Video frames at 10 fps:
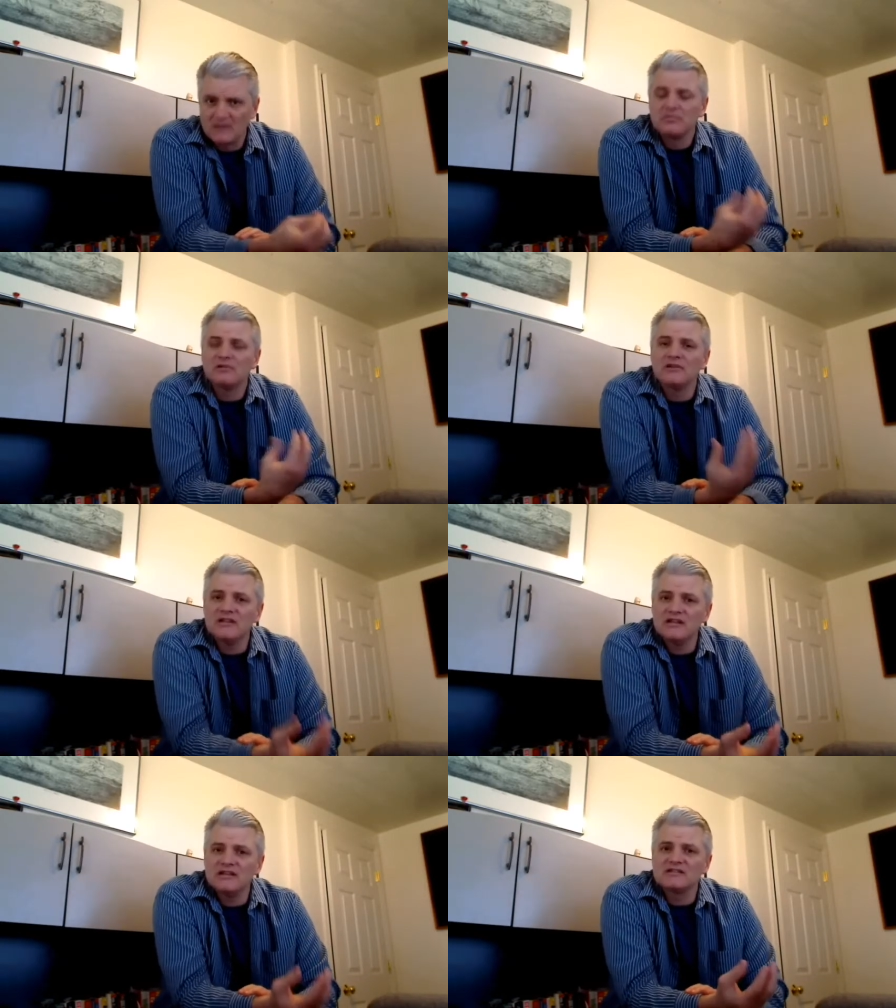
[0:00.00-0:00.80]

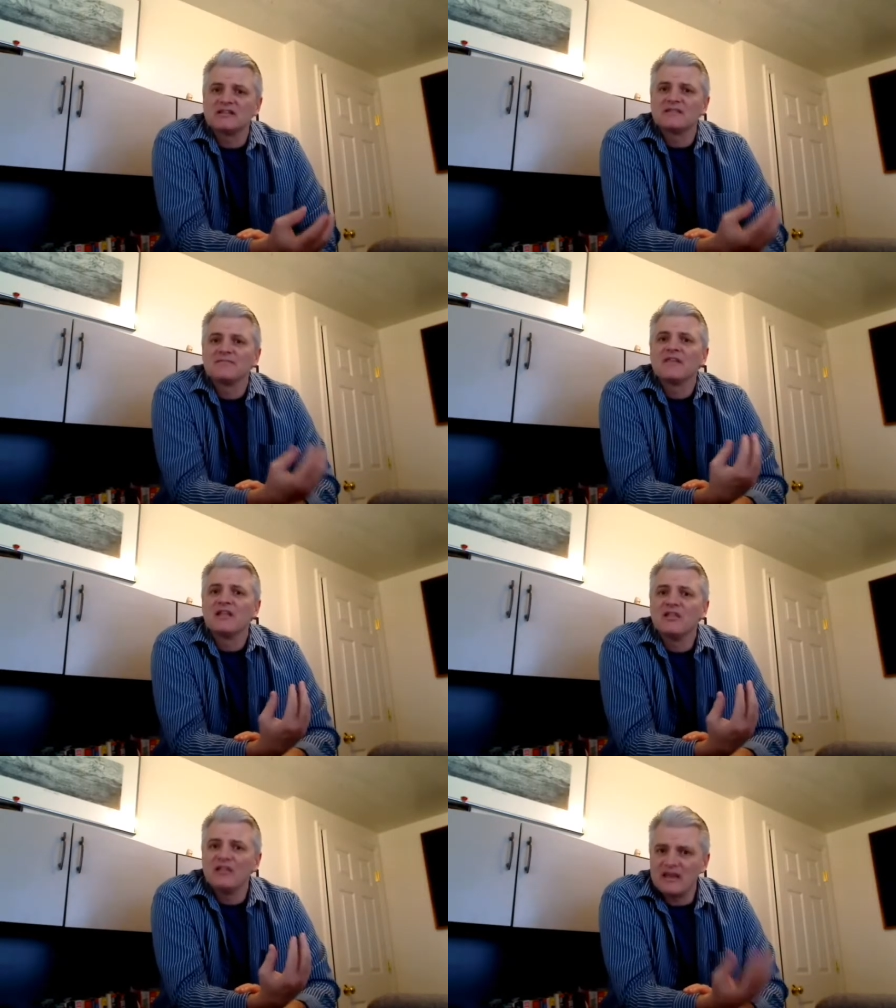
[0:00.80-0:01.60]
Please
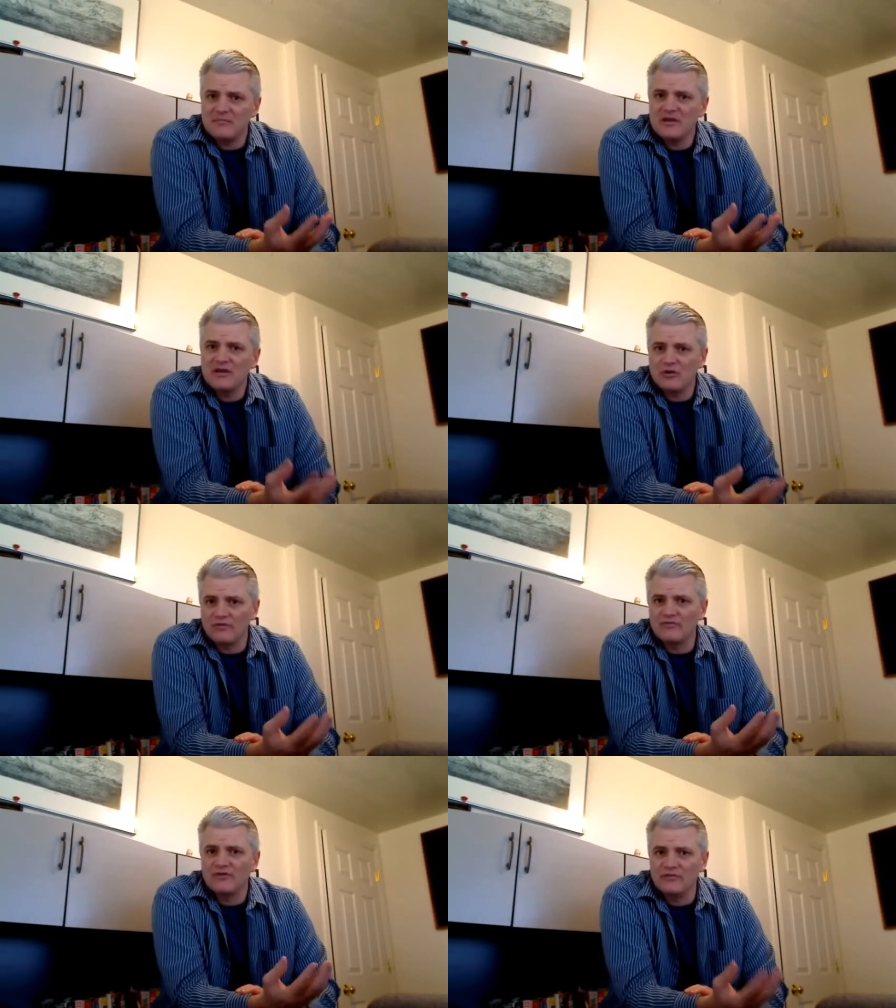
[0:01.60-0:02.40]
let me know
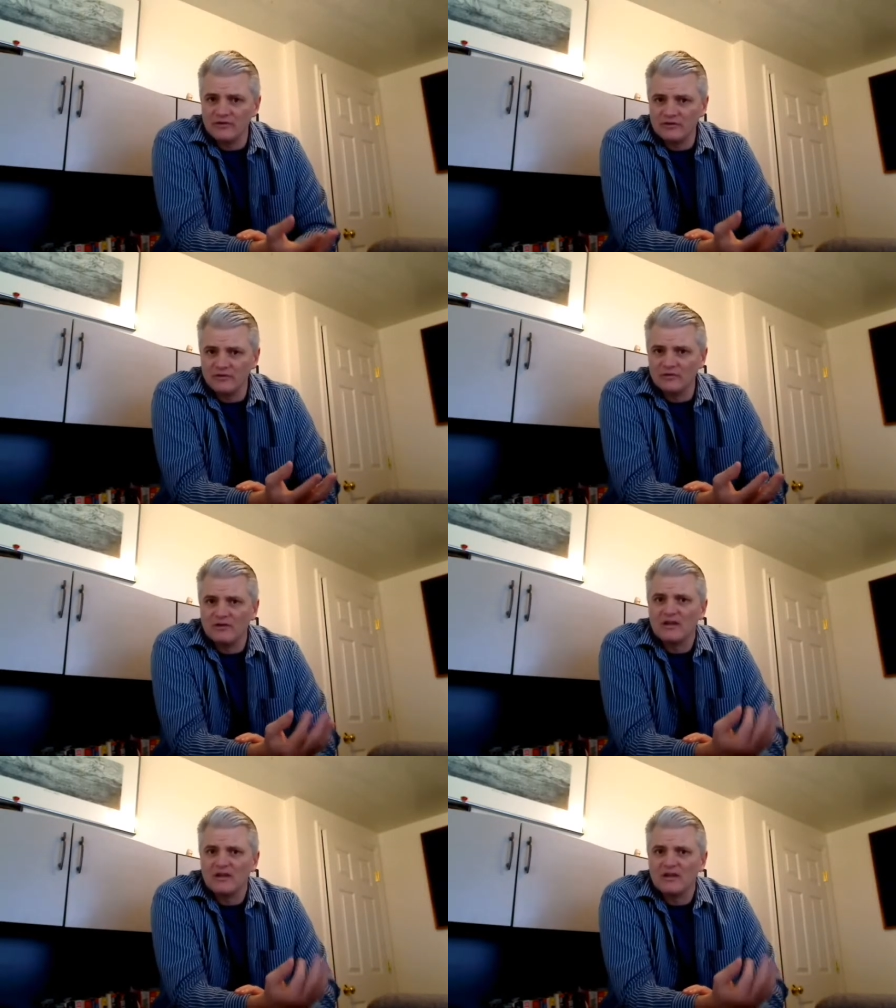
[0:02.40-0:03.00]
if you do.